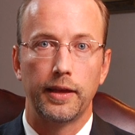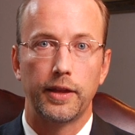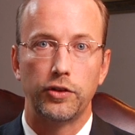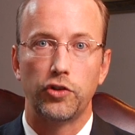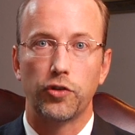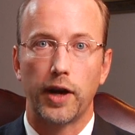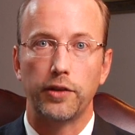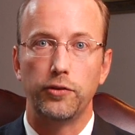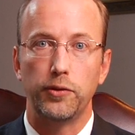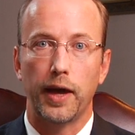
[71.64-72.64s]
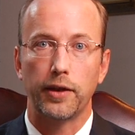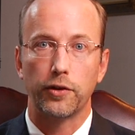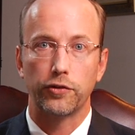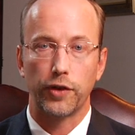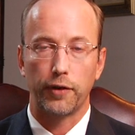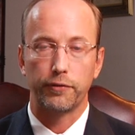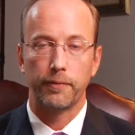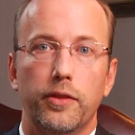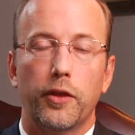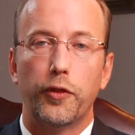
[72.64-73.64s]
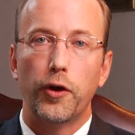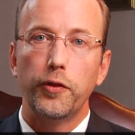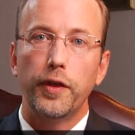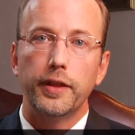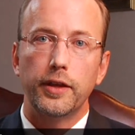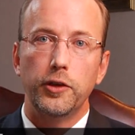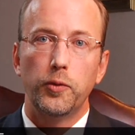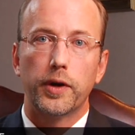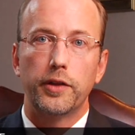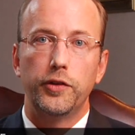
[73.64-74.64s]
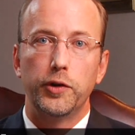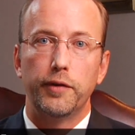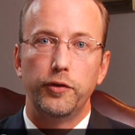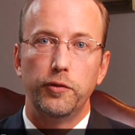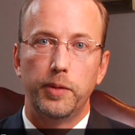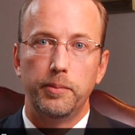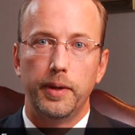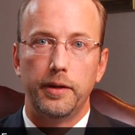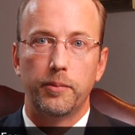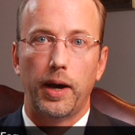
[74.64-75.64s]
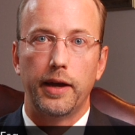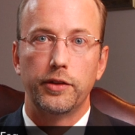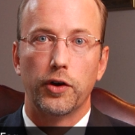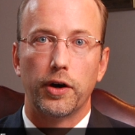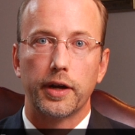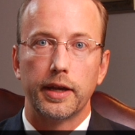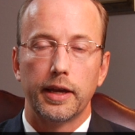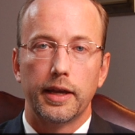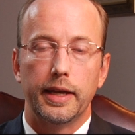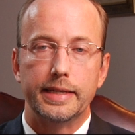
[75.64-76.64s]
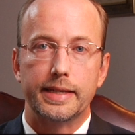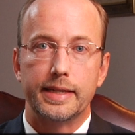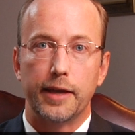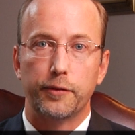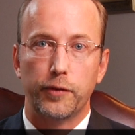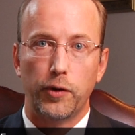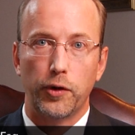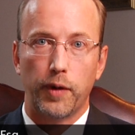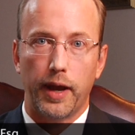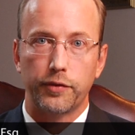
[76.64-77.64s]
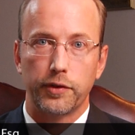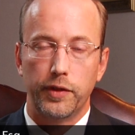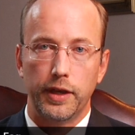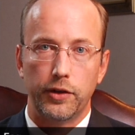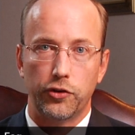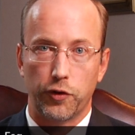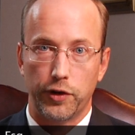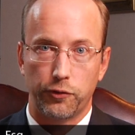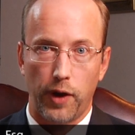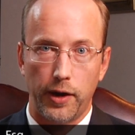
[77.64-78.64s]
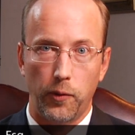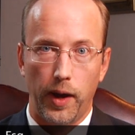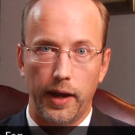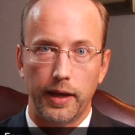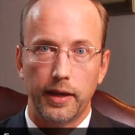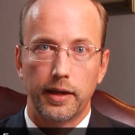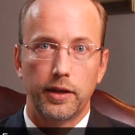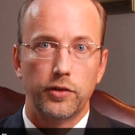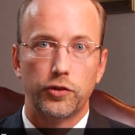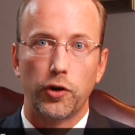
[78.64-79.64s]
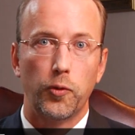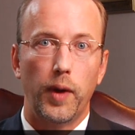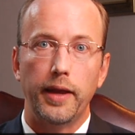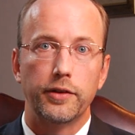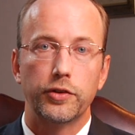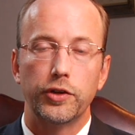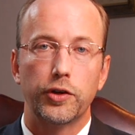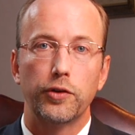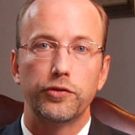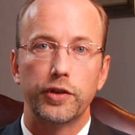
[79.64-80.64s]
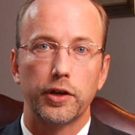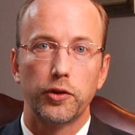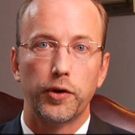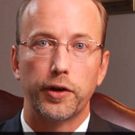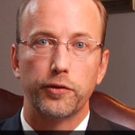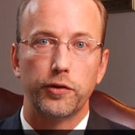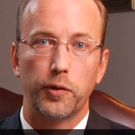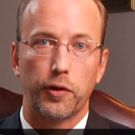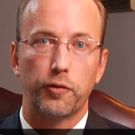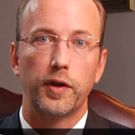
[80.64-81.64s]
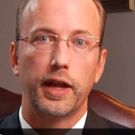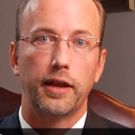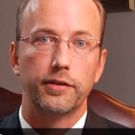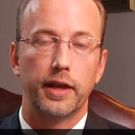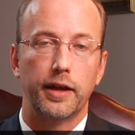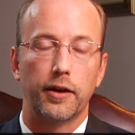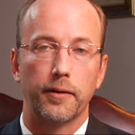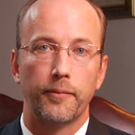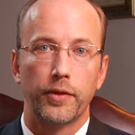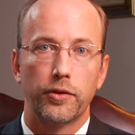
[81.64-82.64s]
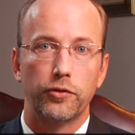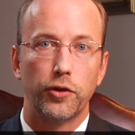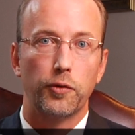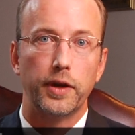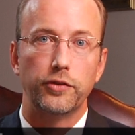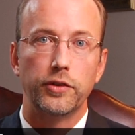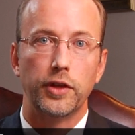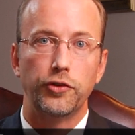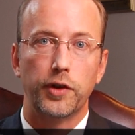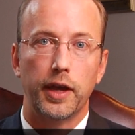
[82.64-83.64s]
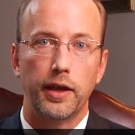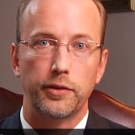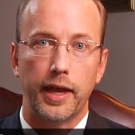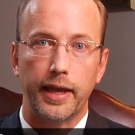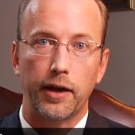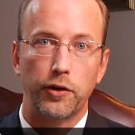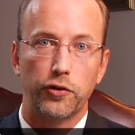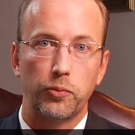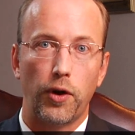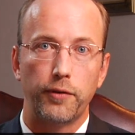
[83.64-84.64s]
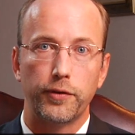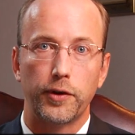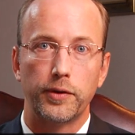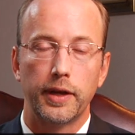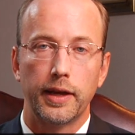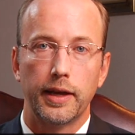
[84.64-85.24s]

than to try to do that yourself. The third thing that you want to do if you've been bitten by a dog is to take photographs of the injuries right away. Don't wait until you go see a lawyer 2 or 3 days later. There's no reason that you can't take out your smartphone